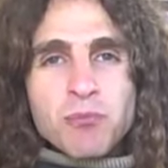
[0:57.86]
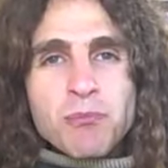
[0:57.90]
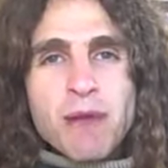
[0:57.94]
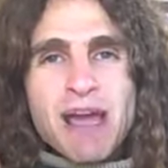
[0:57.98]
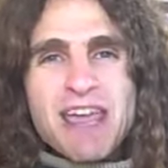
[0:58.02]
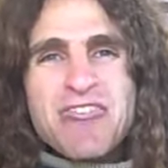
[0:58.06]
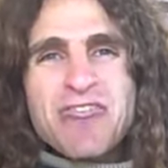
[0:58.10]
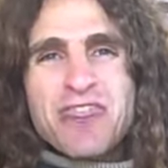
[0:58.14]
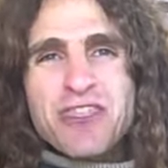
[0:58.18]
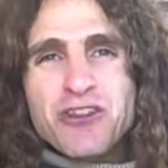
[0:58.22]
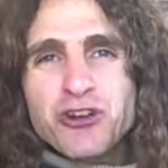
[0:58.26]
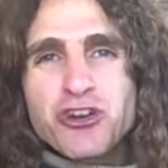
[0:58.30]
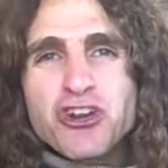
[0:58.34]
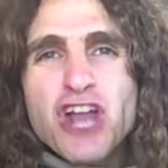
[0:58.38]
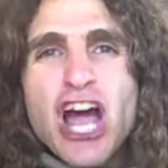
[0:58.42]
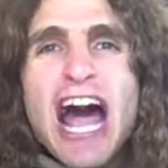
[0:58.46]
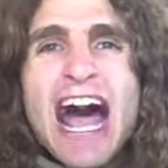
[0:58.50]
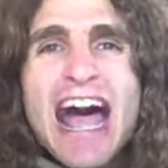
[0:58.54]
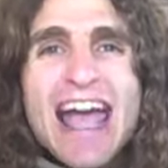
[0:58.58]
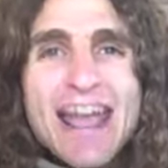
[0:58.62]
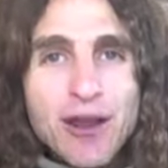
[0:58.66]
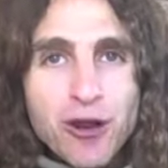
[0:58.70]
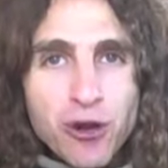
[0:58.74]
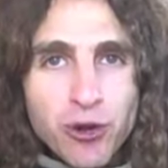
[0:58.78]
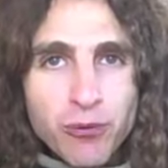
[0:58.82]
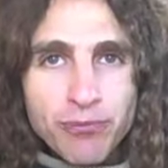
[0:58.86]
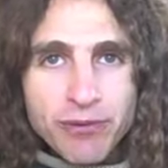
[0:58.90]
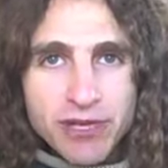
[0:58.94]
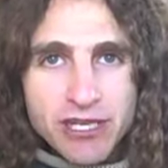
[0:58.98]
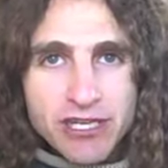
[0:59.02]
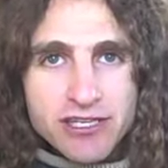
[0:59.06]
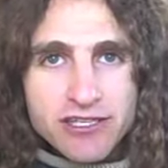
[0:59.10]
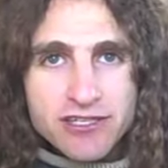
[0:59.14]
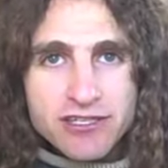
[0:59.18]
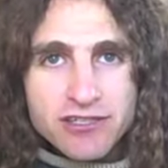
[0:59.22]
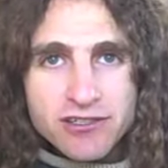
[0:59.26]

My third eye opened.